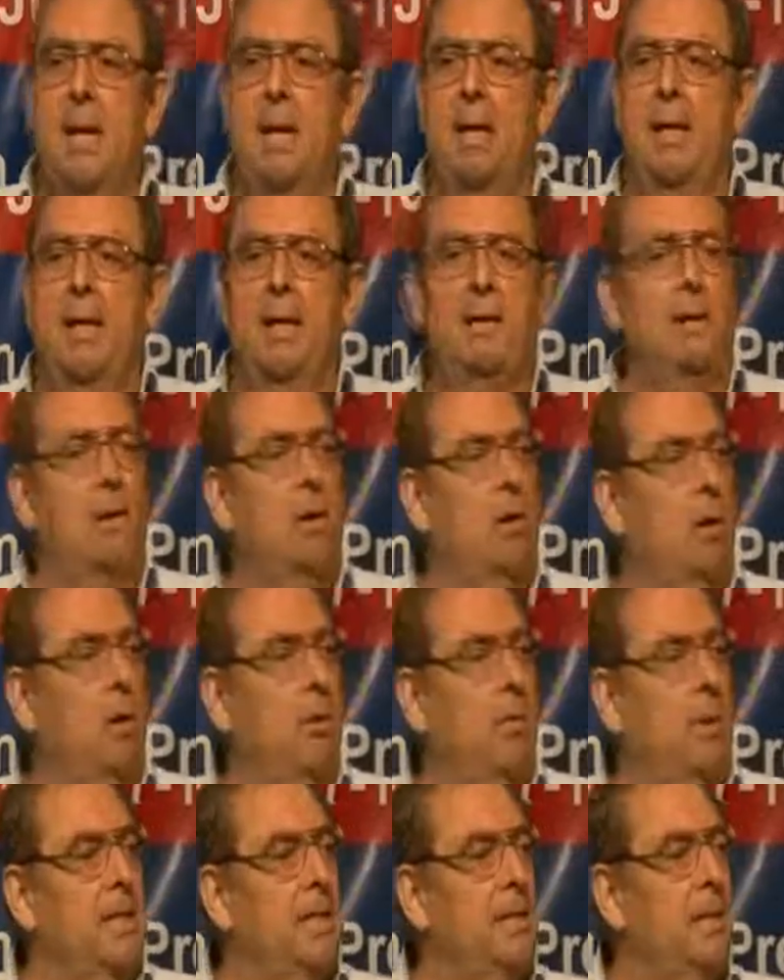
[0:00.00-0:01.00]
and Hitler
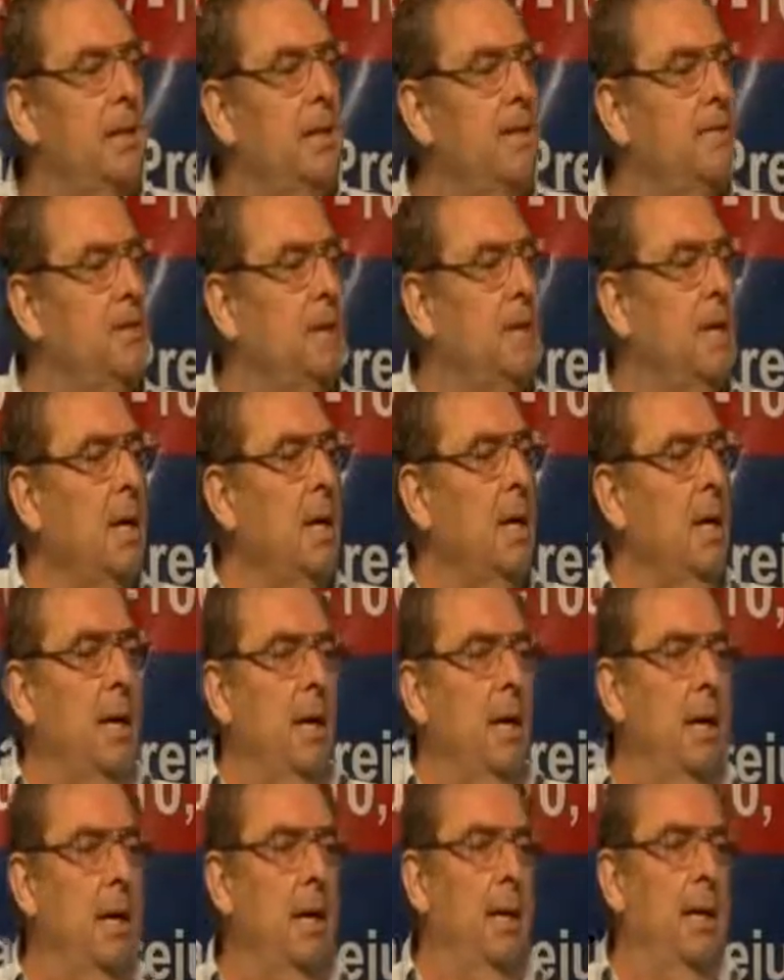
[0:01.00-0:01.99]
always gives
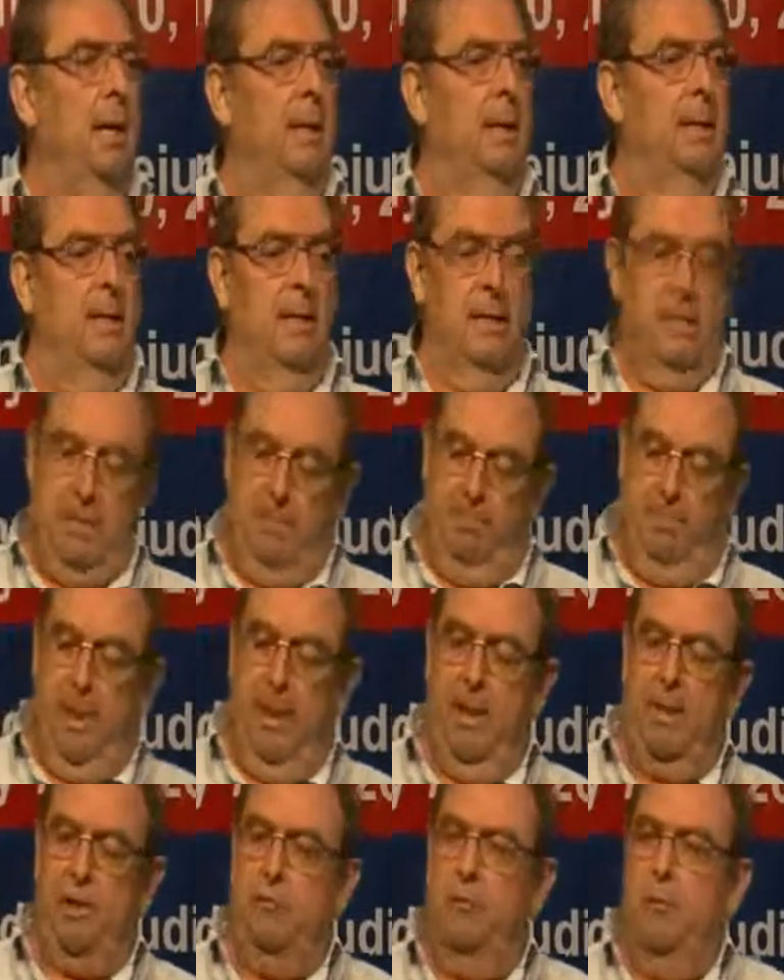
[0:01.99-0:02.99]
a
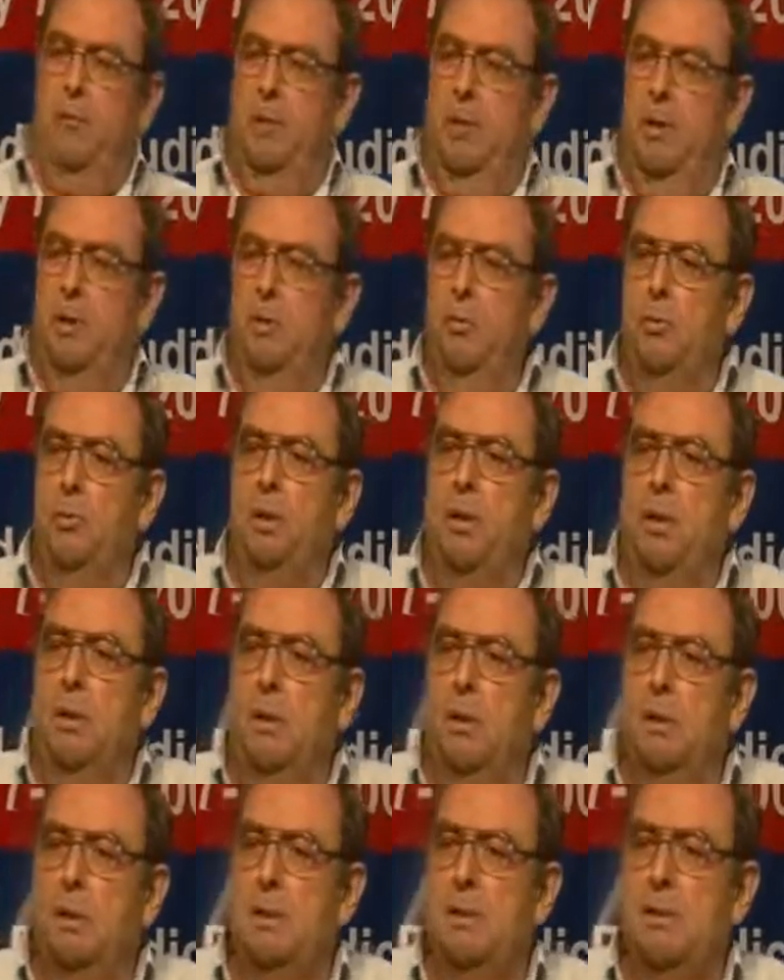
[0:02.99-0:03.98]
speech for the new
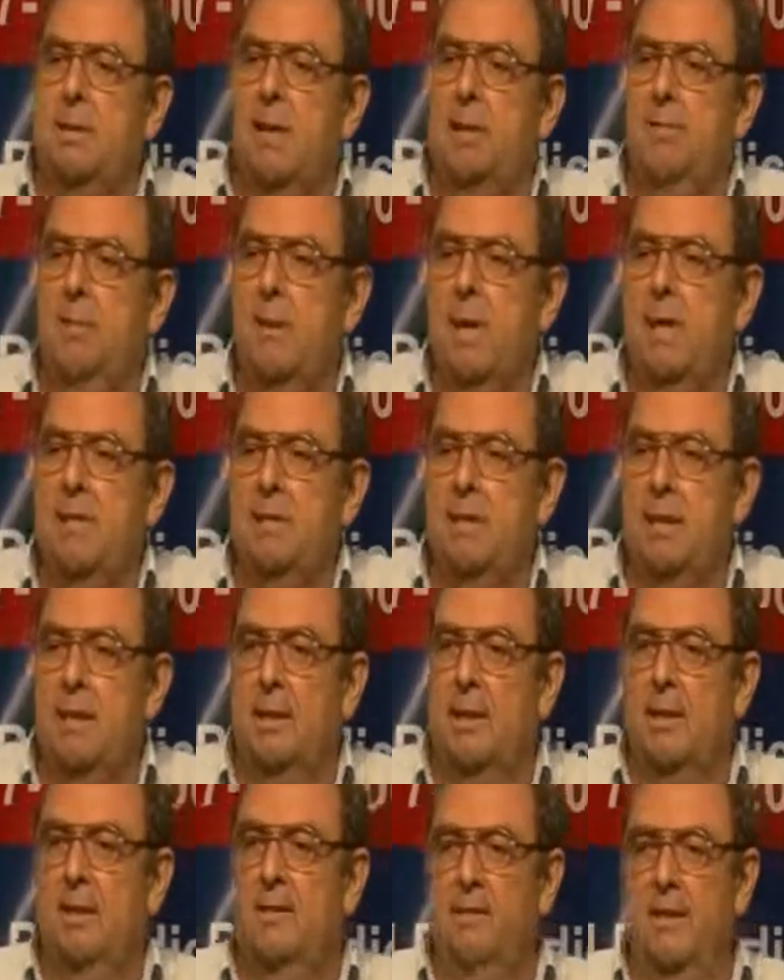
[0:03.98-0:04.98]
year,
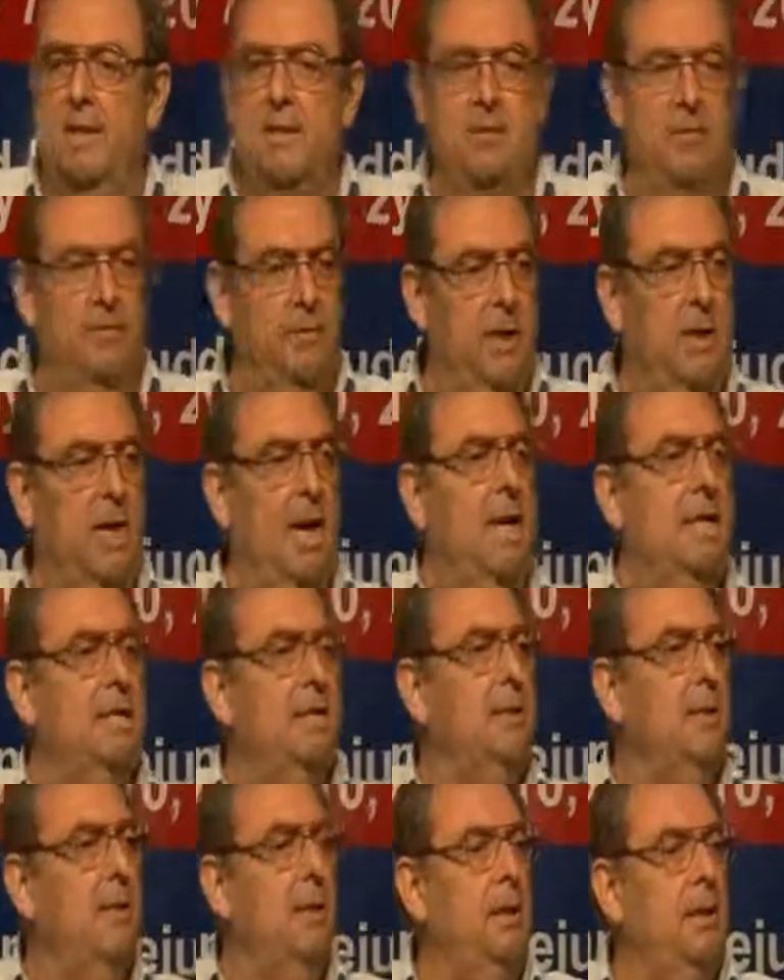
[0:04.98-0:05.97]
summarizing the events of the
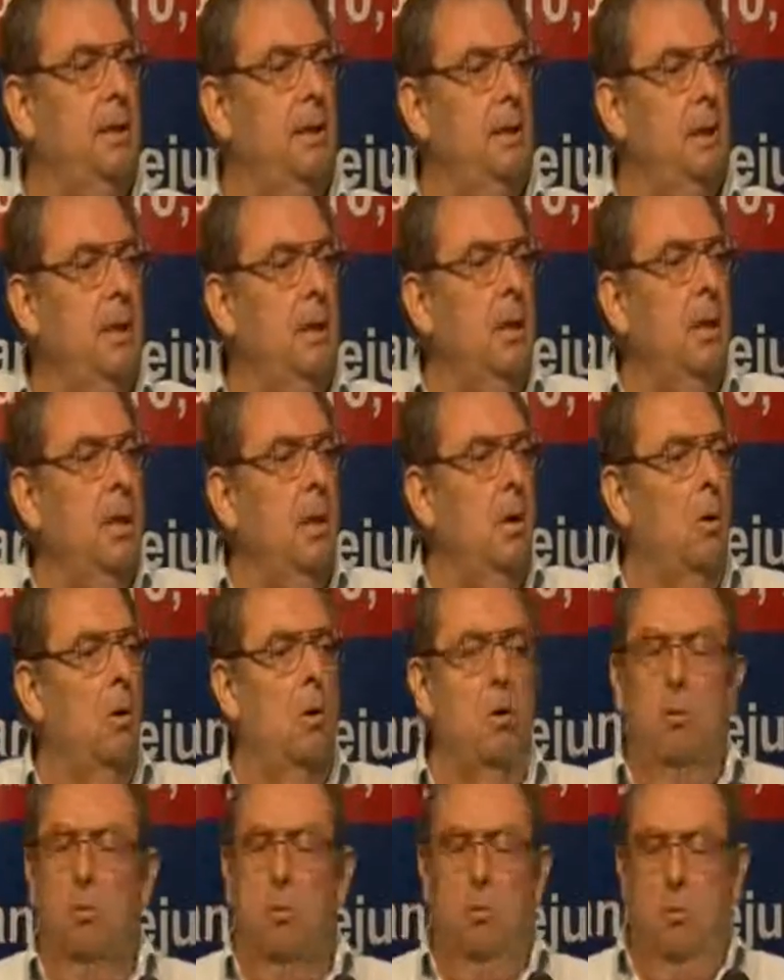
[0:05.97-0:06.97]
last year,
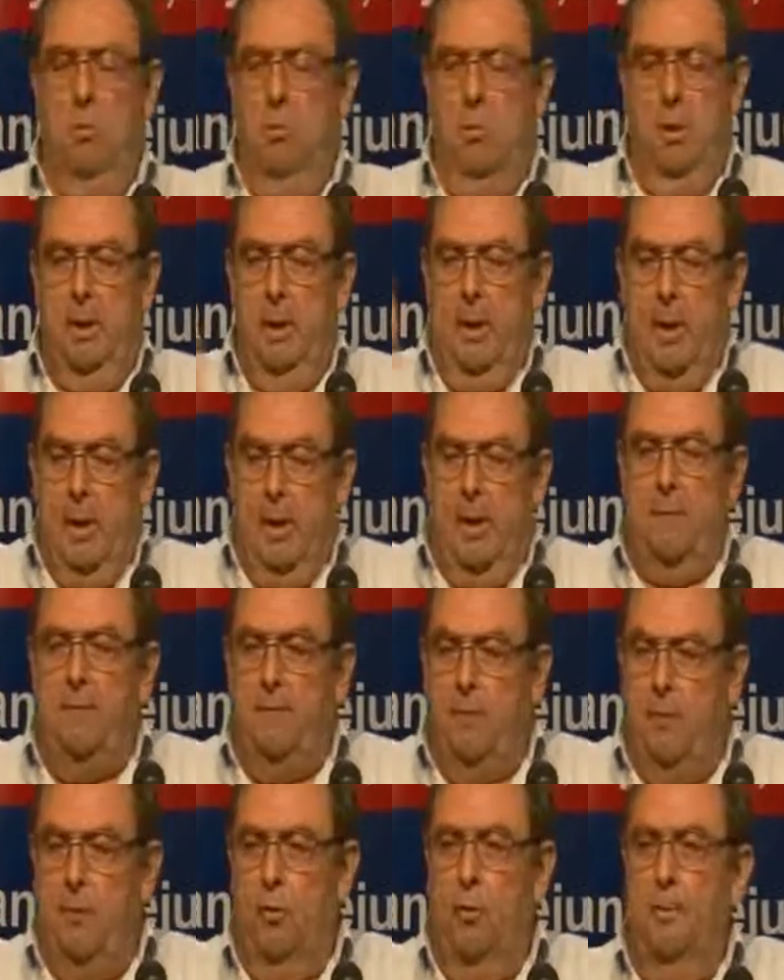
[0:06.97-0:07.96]
or
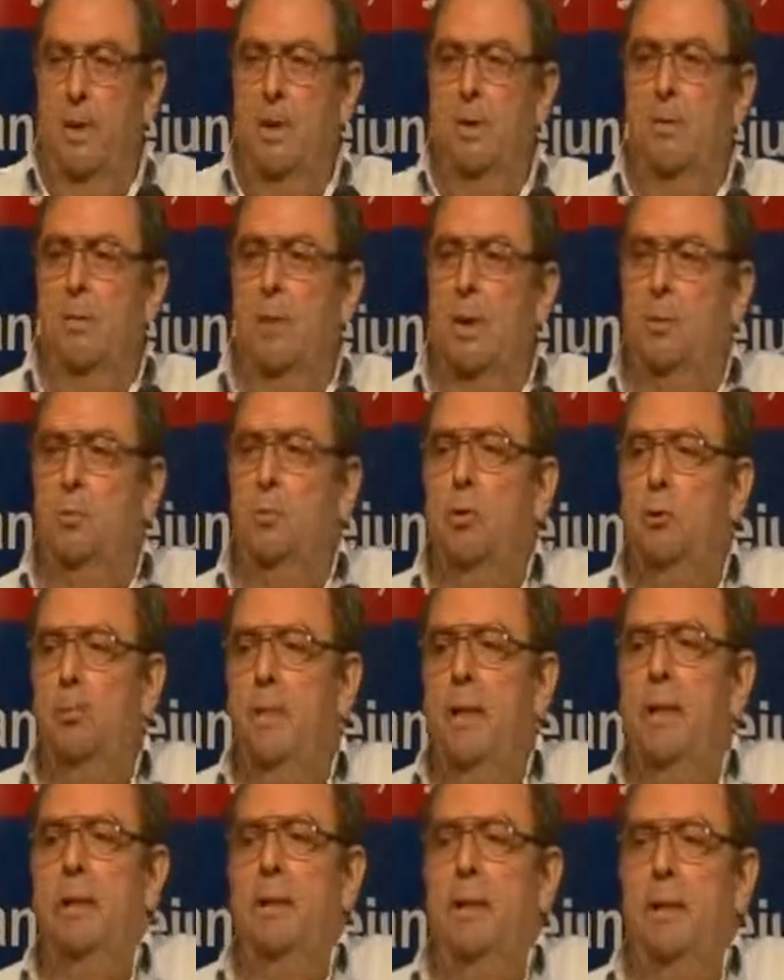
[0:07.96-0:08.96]
informing what will
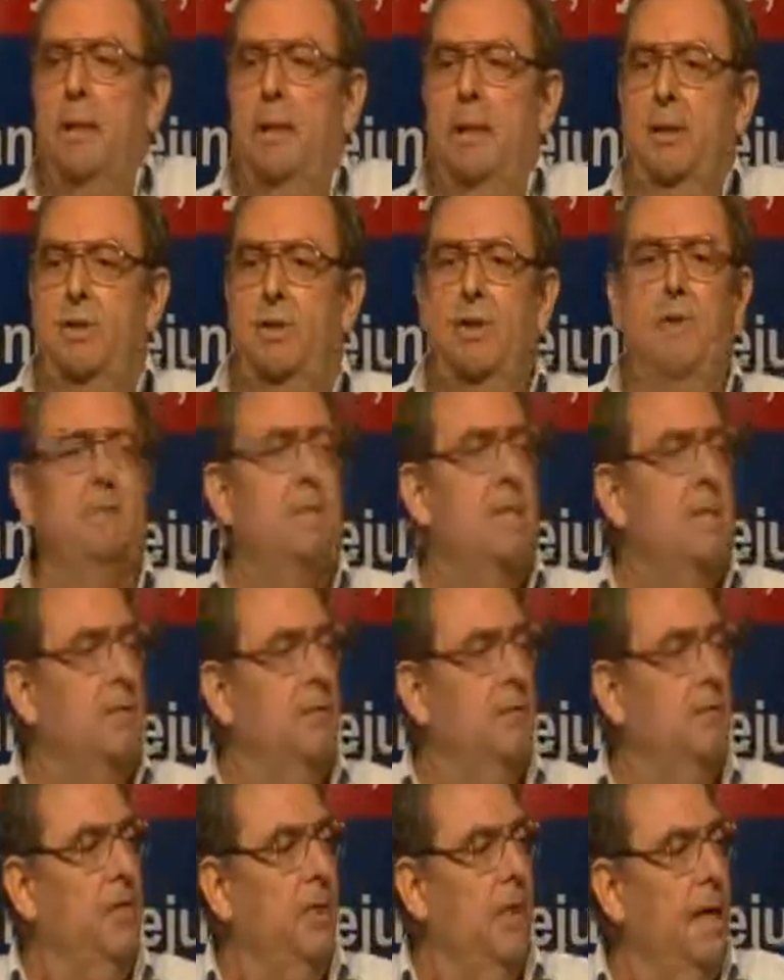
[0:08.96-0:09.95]
be the
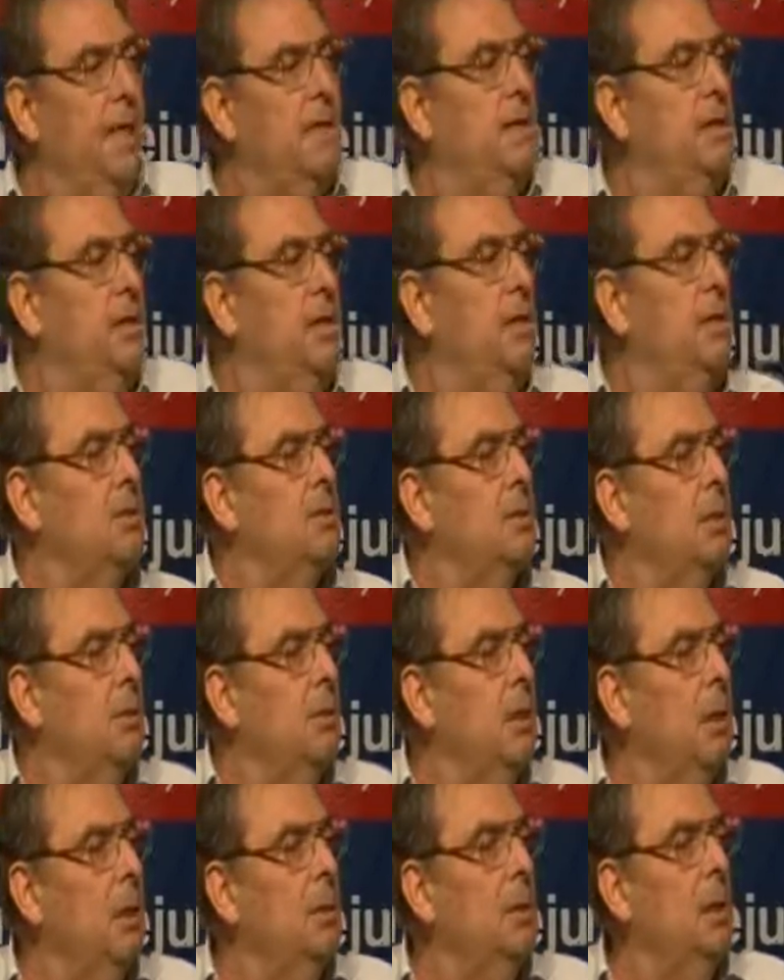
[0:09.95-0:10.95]
achievements of the next year and
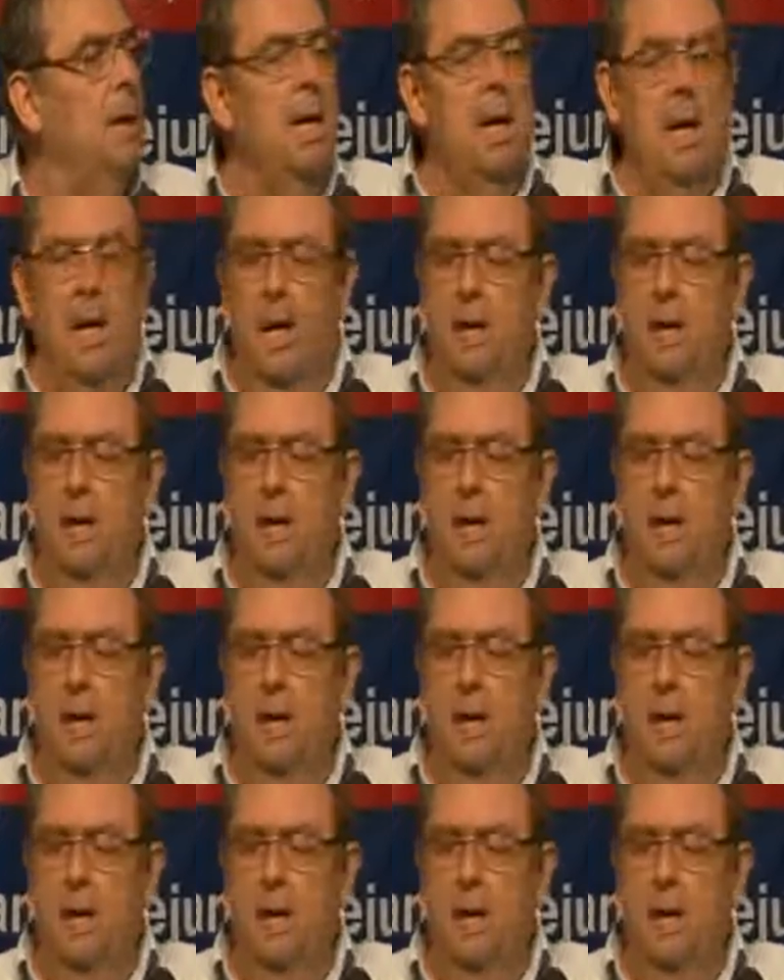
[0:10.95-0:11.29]
so on.